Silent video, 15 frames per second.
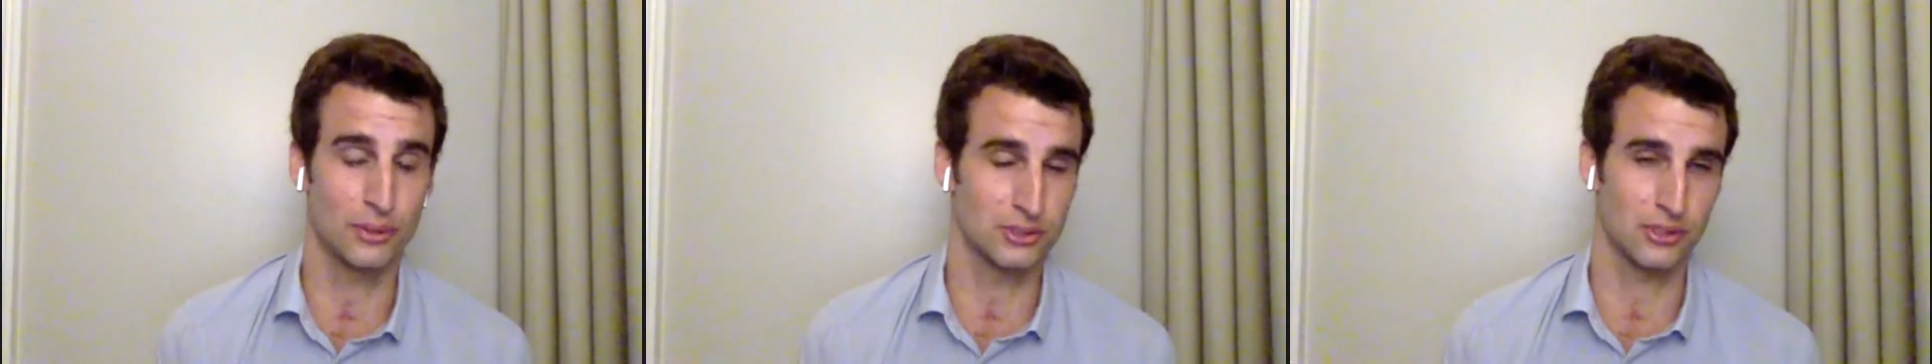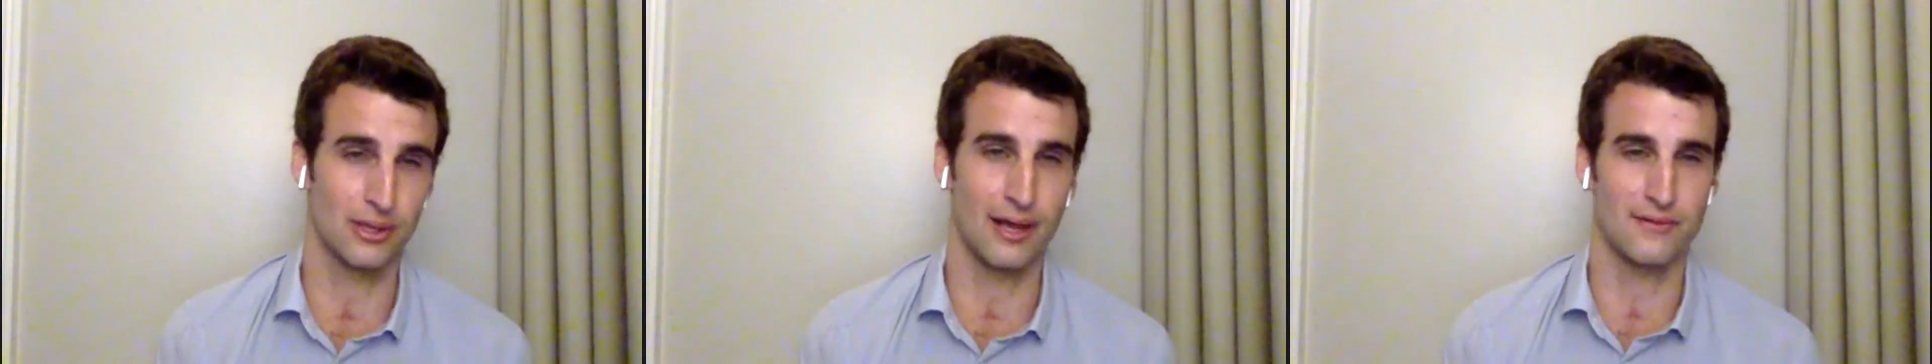
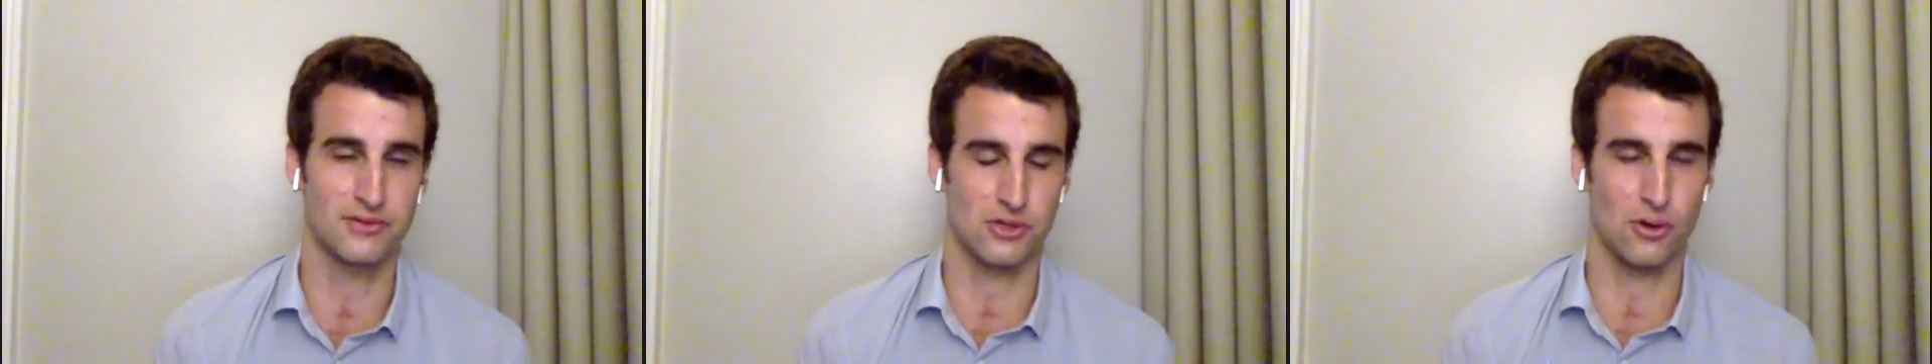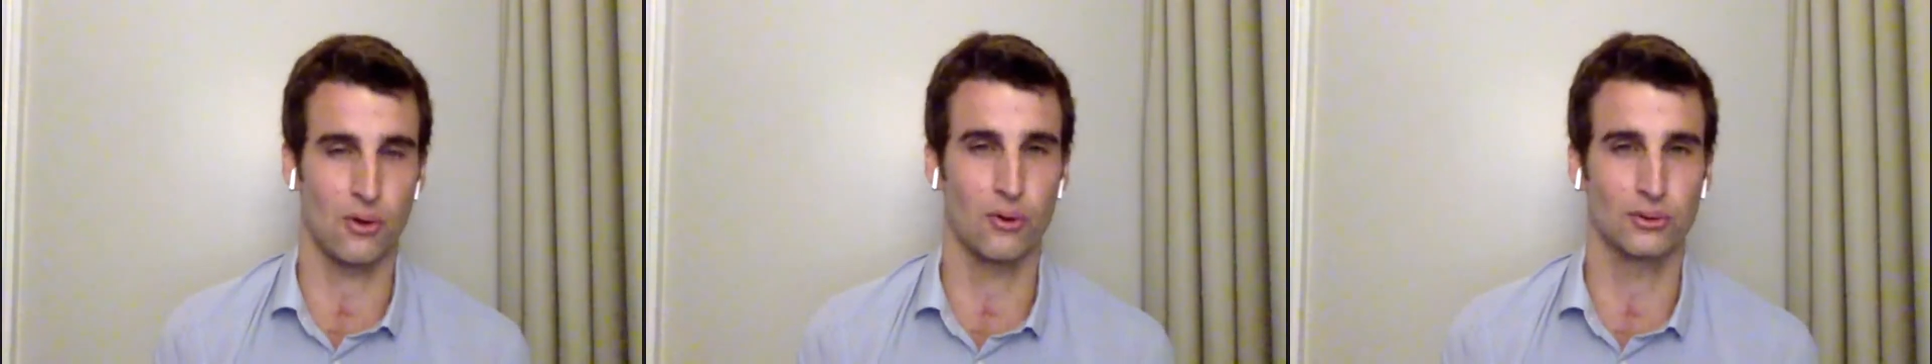put their
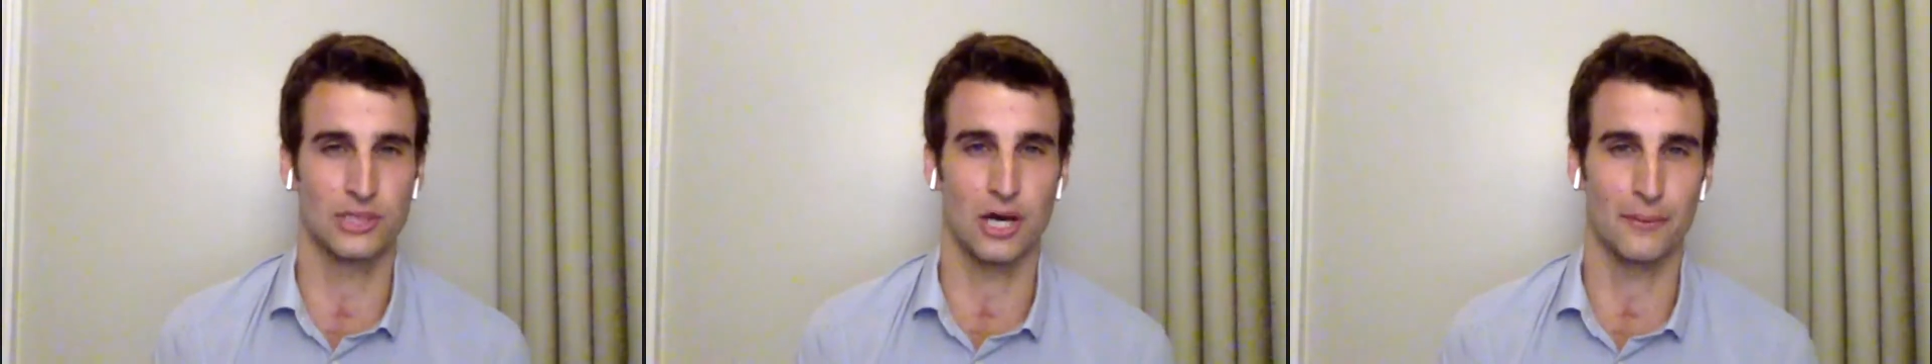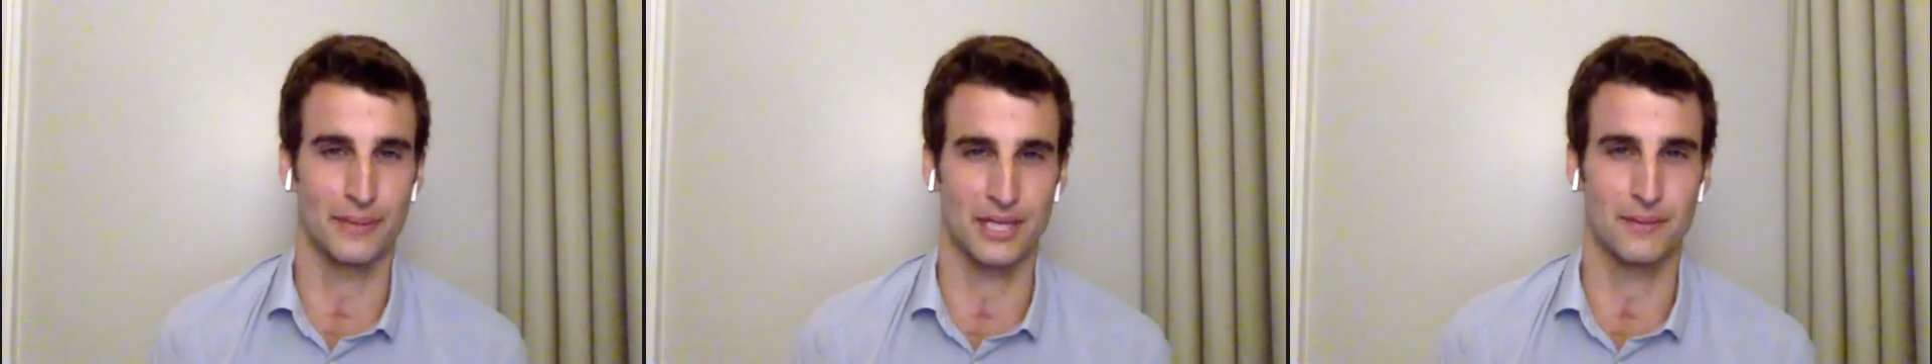lives on
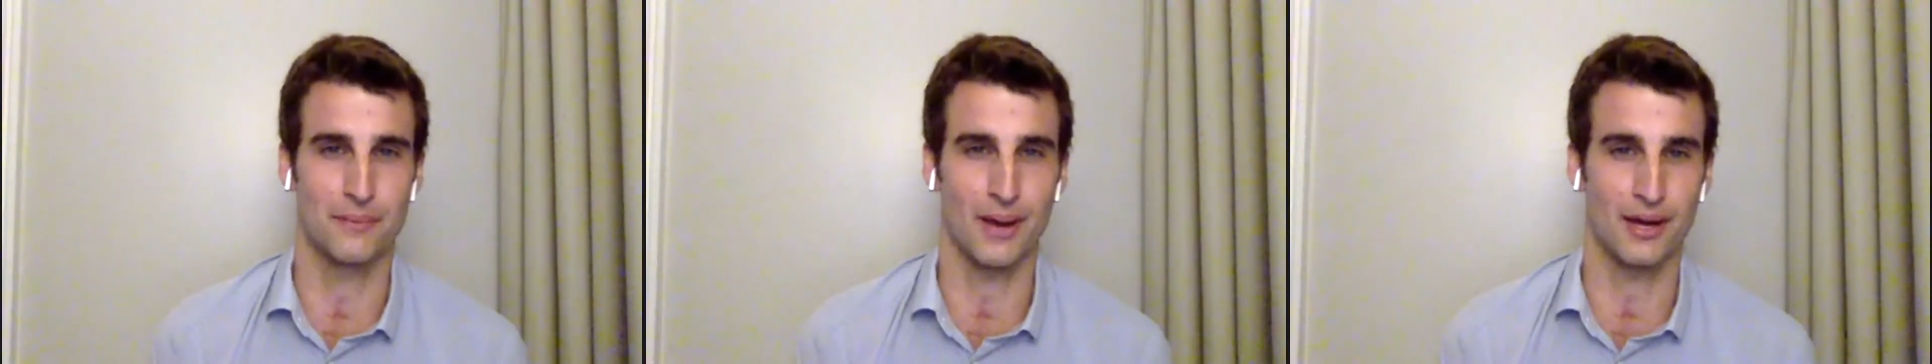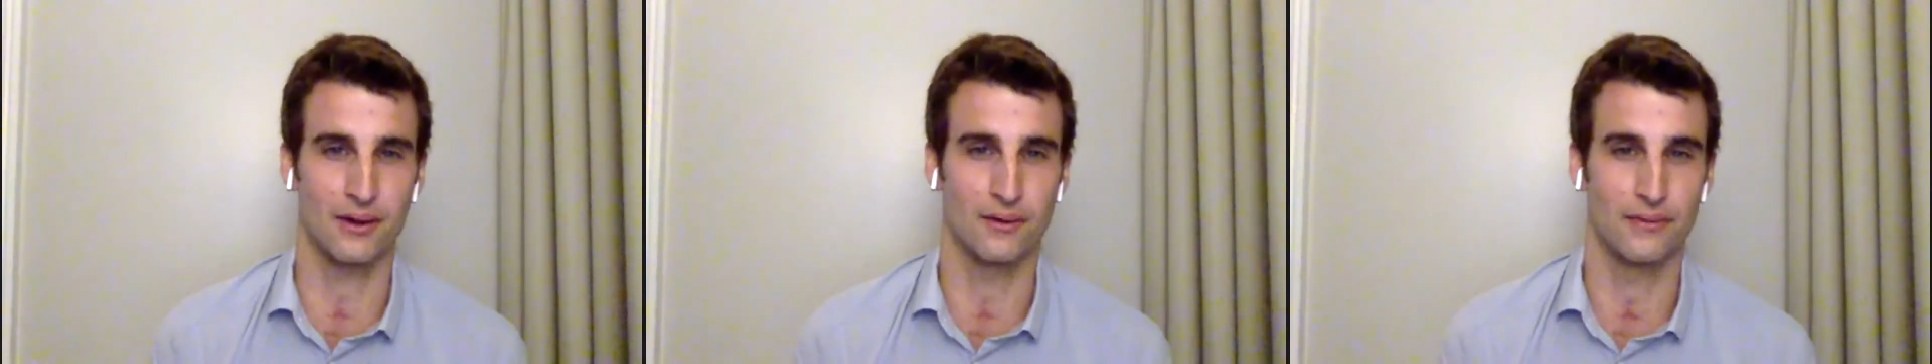hold to help me
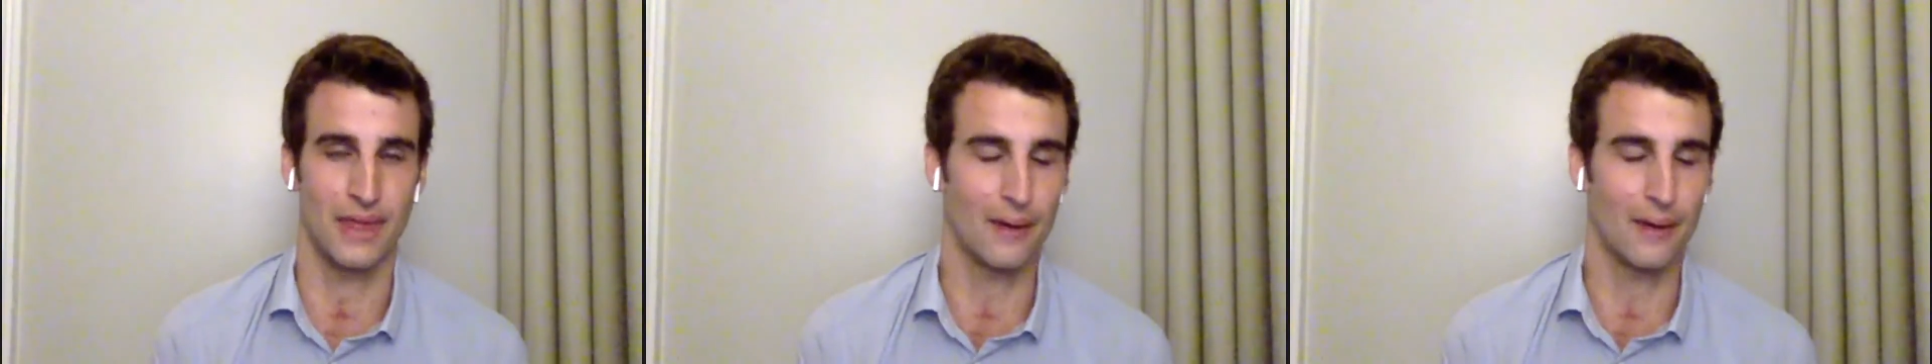get better.